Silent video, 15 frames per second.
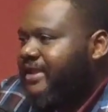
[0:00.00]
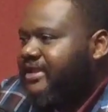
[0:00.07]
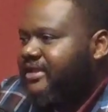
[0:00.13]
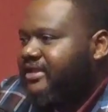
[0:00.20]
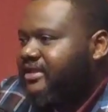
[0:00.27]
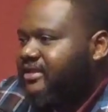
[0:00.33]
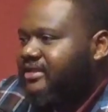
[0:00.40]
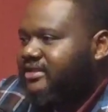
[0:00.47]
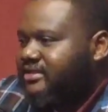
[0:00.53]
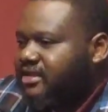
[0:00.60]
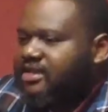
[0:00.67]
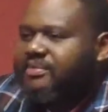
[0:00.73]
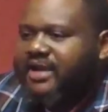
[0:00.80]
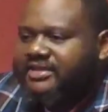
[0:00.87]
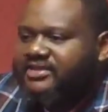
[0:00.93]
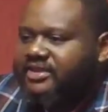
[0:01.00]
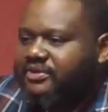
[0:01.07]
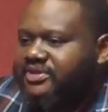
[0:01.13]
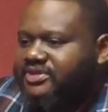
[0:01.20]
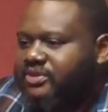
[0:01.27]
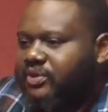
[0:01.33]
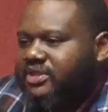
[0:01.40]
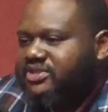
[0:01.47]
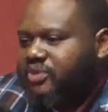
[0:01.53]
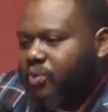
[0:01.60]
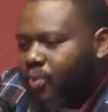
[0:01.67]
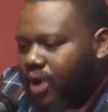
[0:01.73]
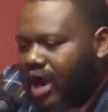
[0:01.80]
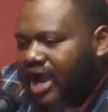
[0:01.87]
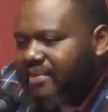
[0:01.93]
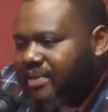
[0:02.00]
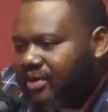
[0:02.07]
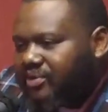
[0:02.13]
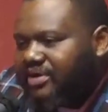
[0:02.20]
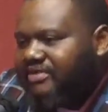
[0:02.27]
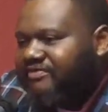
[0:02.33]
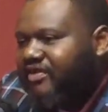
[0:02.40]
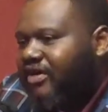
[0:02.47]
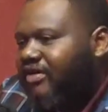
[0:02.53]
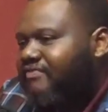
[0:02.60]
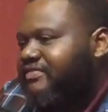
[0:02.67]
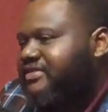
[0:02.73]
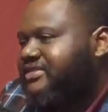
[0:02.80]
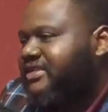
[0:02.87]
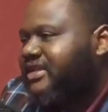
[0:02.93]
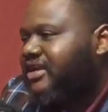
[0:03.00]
And to get back to your original question, why am I running for office?